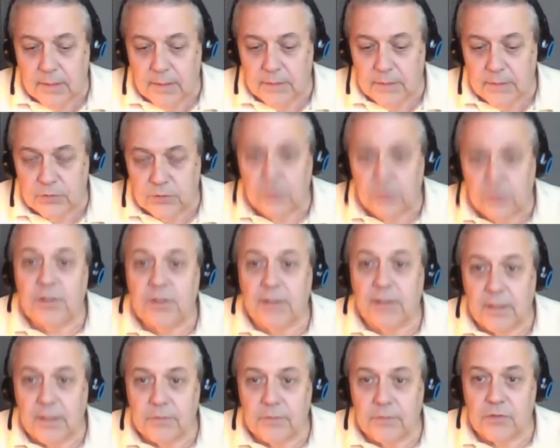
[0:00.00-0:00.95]
Tuesday
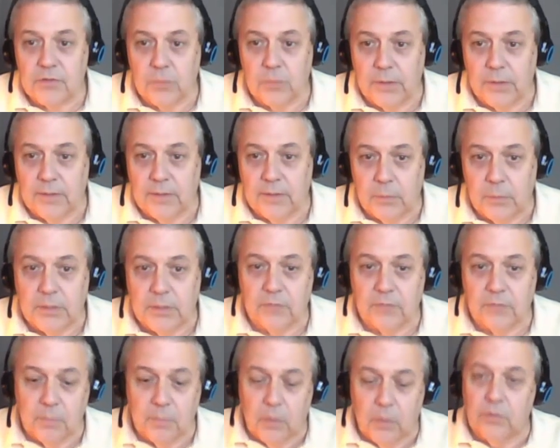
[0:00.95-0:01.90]
night of this week, and we did
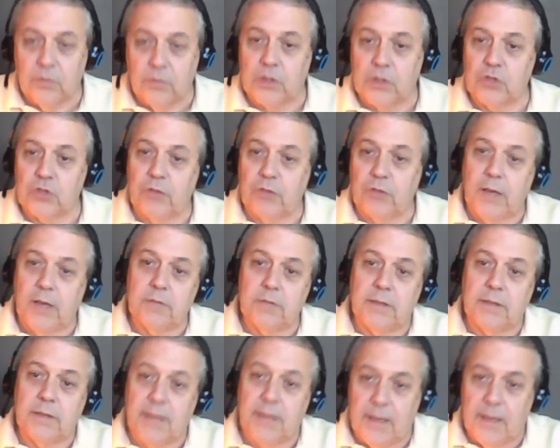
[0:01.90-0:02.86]
it for both Australia
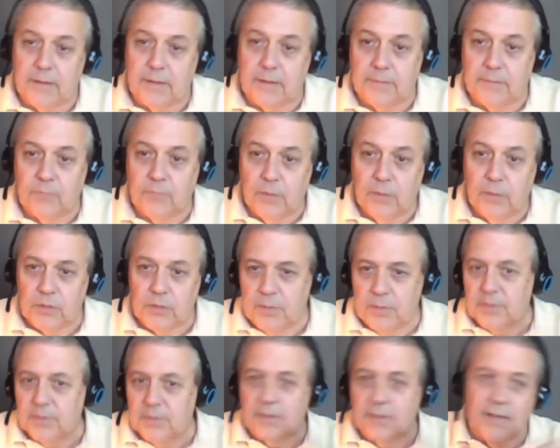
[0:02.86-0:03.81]
and Canada, which
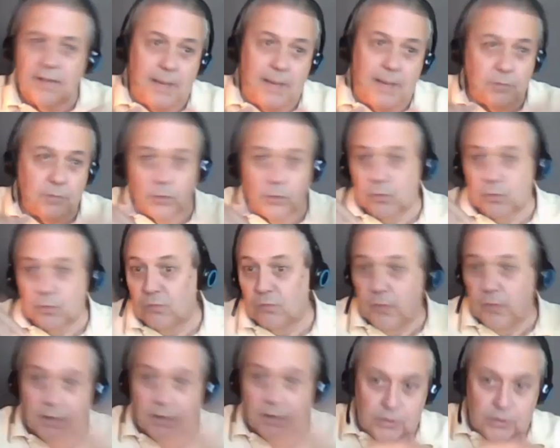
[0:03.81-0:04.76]
means the time zones were
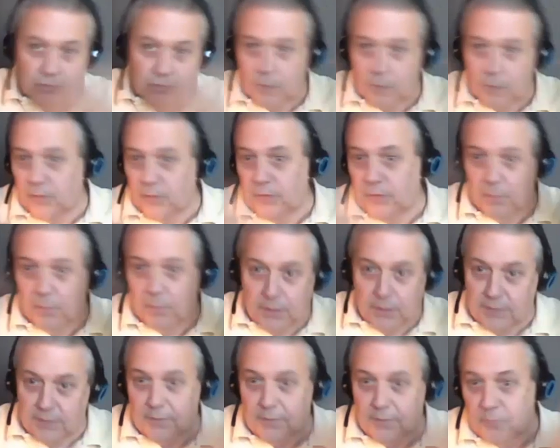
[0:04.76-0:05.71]
really screwed up for everybody
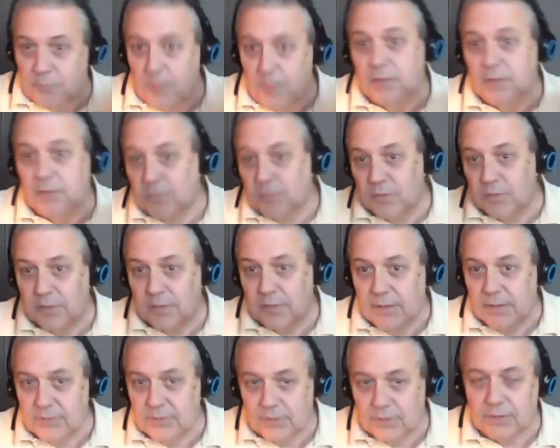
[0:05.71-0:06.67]
except for me because it was
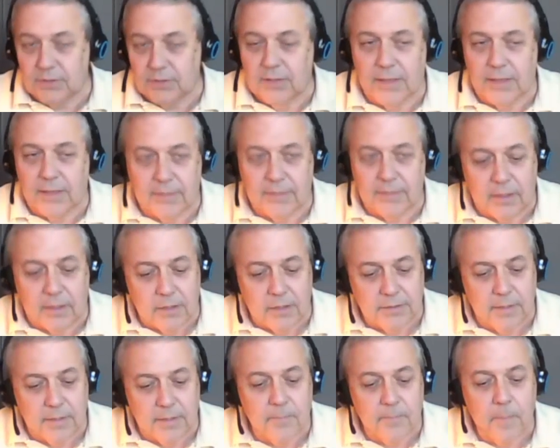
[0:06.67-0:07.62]
6 o'clock at night our
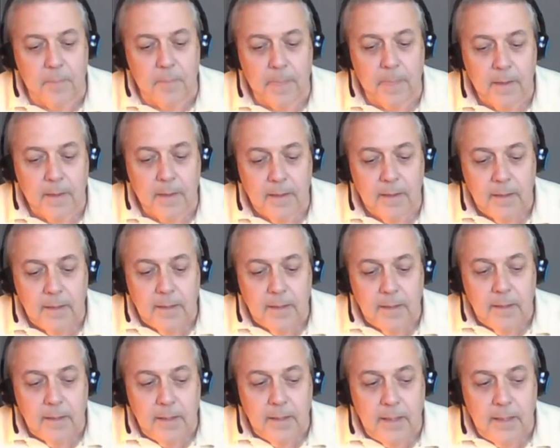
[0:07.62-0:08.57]
time.
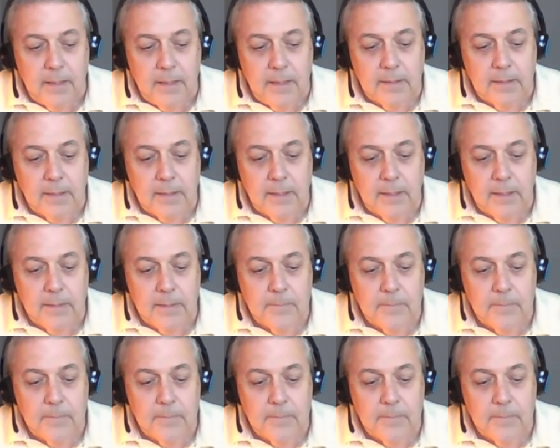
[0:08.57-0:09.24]
And I